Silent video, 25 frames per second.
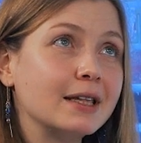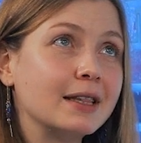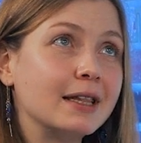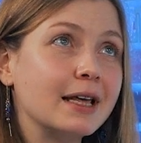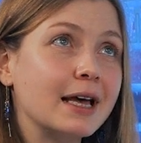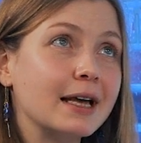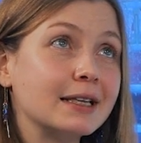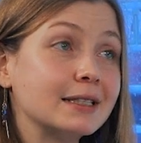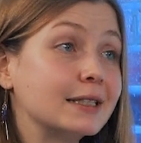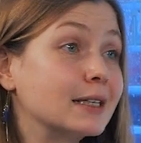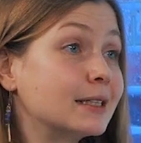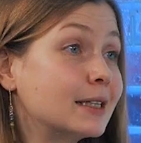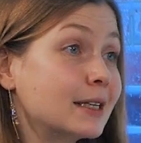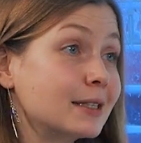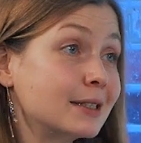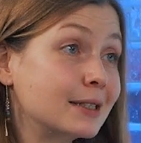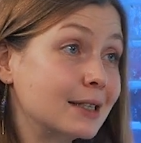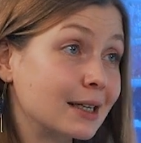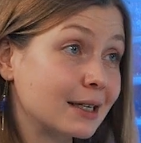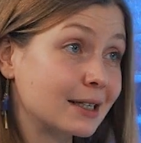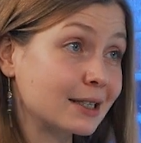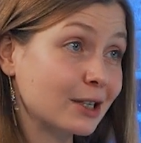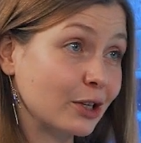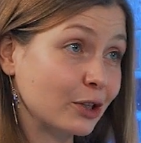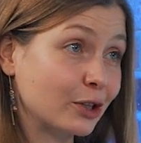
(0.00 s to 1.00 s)
the
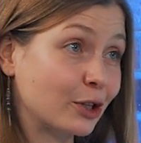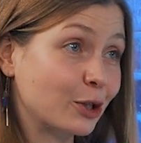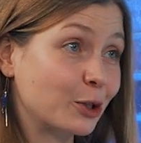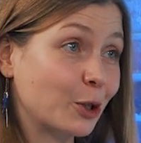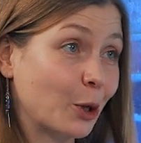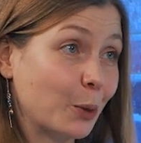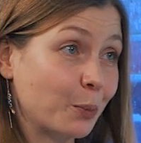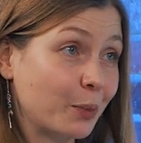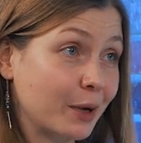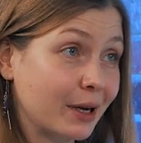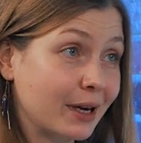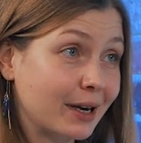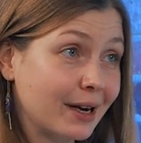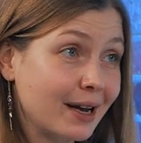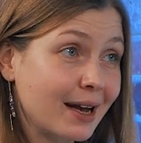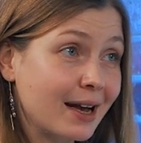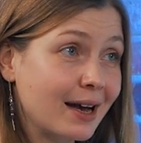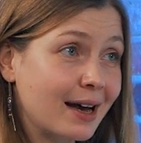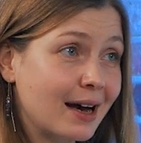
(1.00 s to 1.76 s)
statistics on the topic,